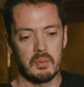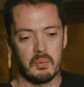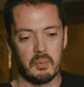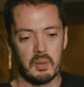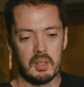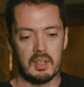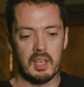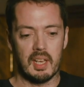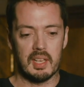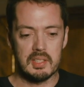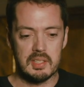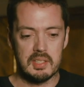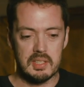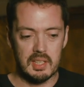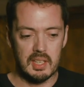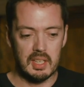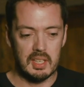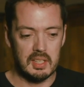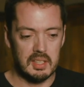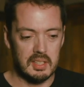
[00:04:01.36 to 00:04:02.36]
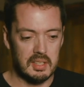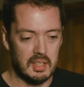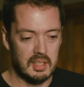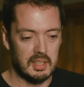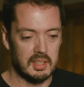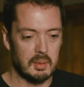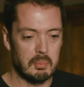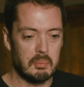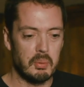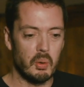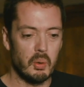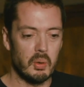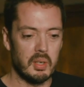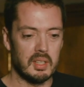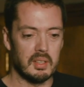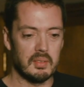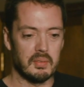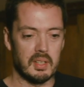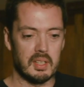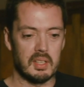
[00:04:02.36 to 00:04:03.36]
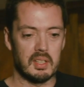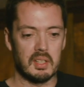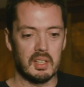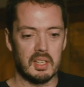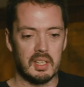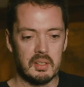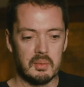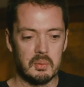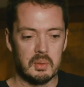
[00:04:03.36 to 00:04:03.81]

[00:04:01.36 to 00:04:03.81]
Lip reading: with that said, I think the point of the night